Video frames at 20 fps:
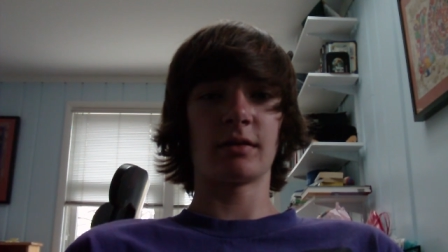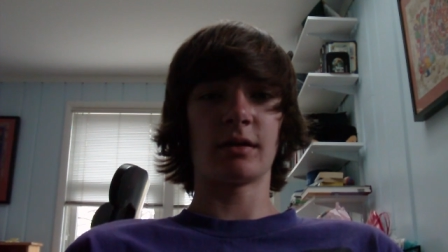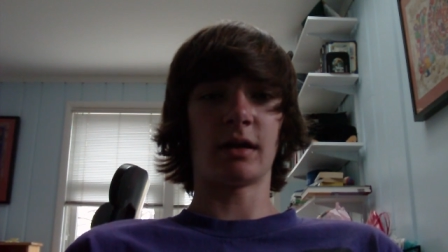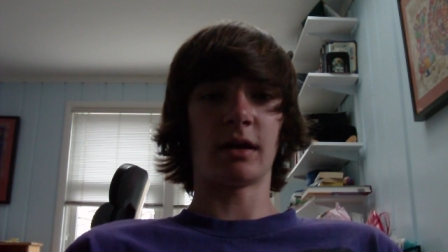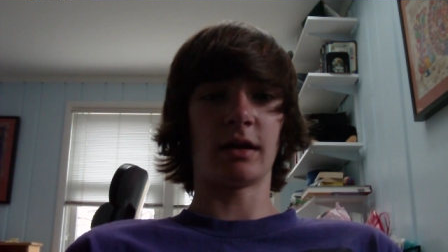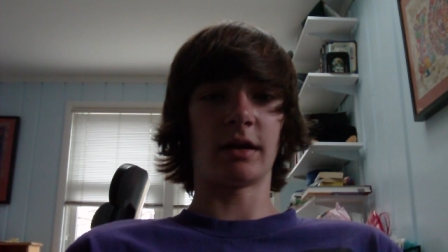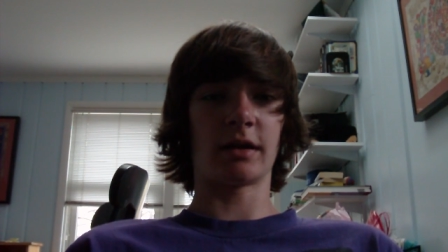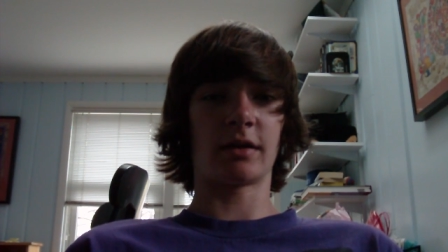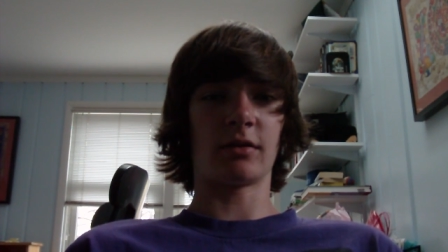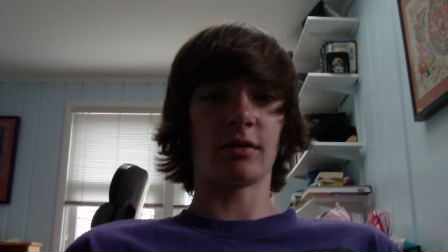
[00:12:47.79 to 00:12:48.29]

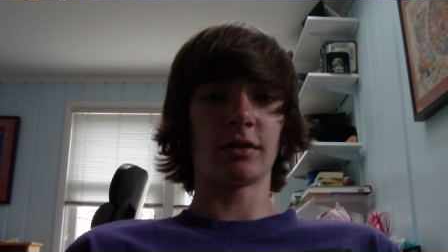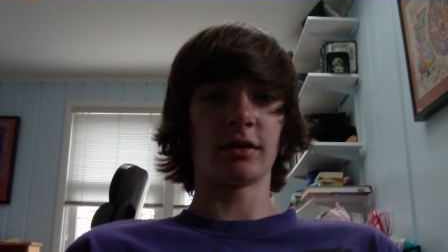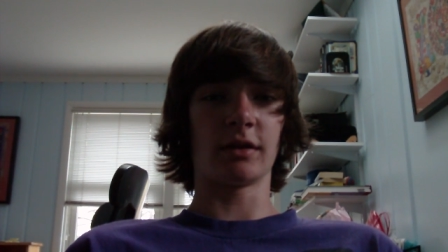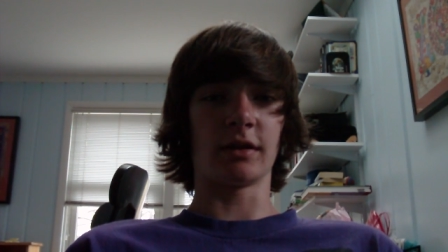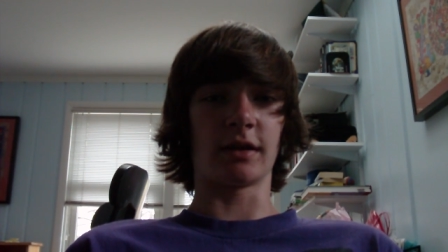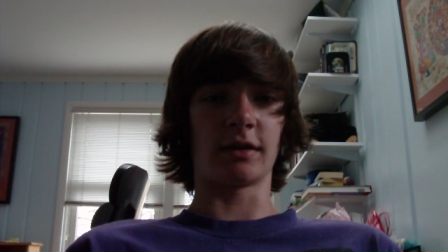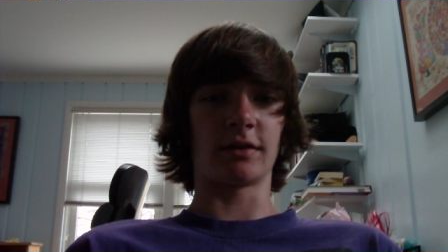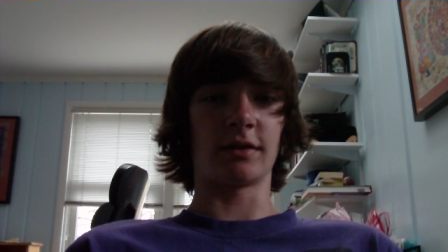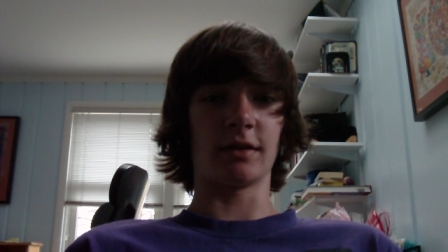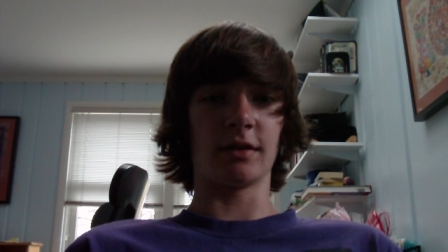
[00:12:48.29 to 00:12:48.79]
call it,
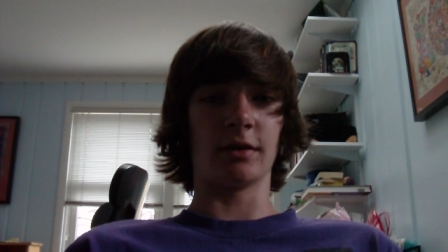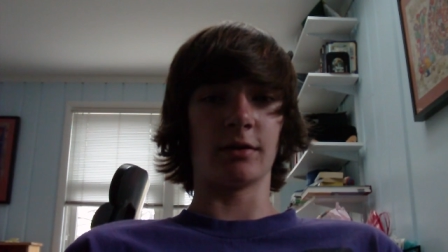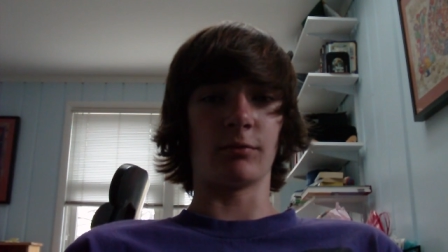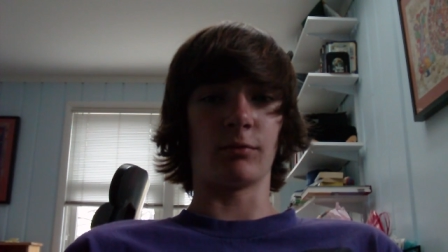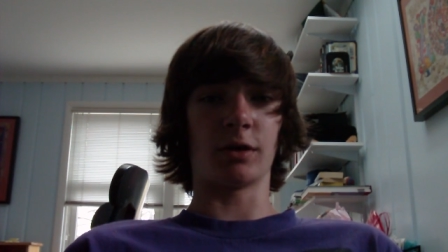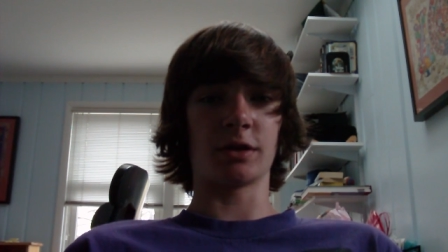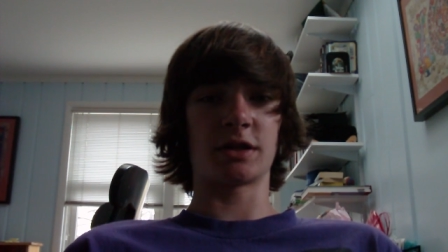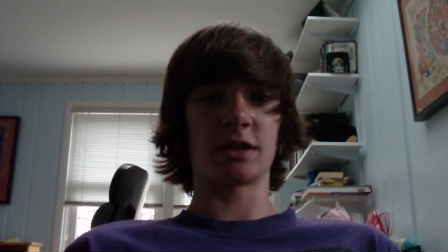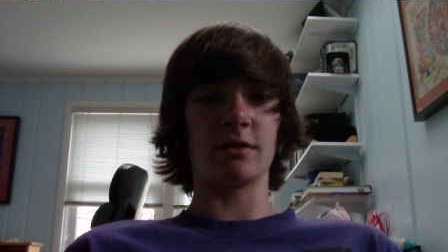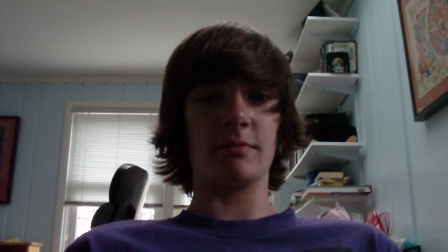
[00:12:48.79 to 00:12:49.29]
like, the
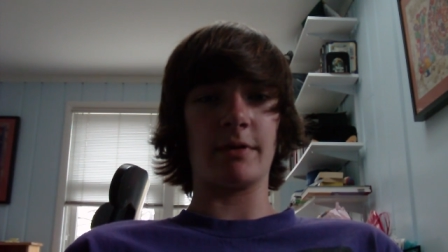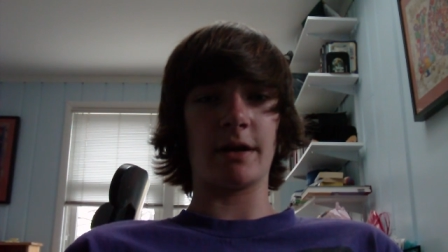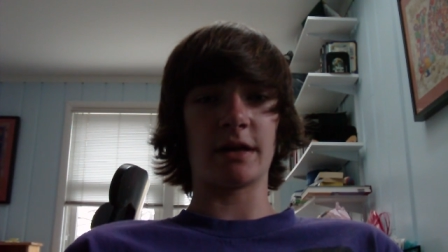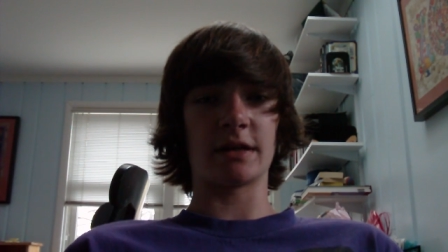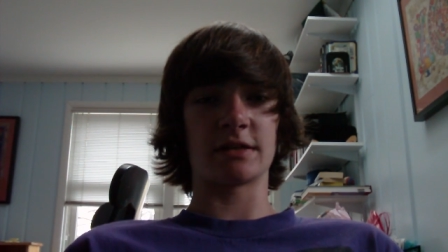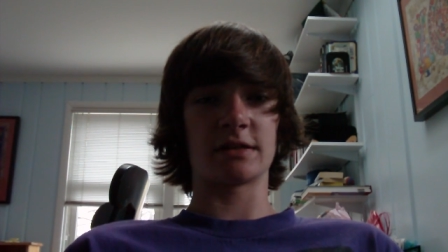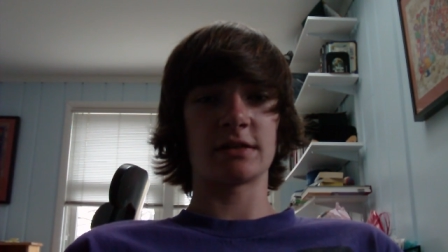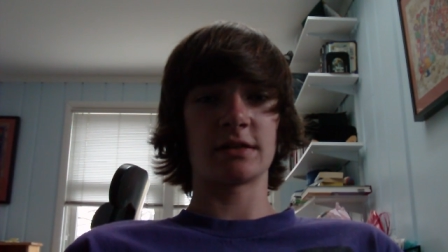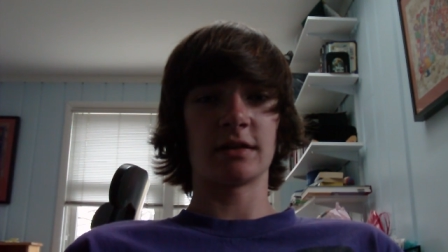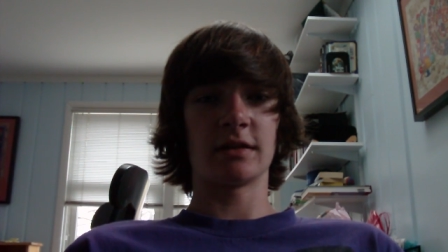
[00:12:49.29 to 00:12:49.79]
what's the
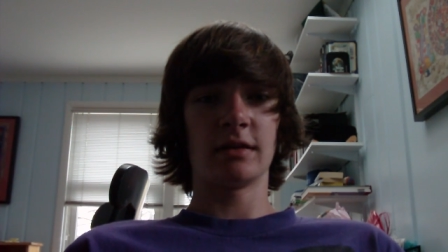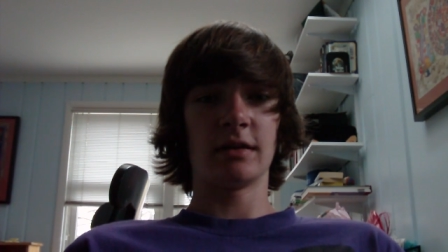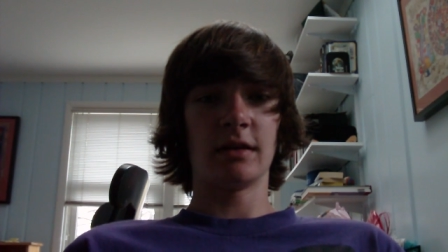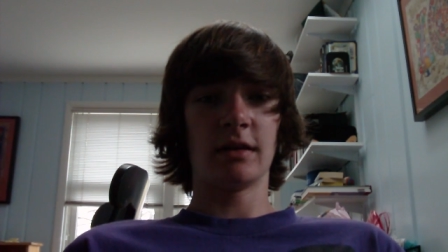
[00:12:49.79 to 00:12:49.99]
best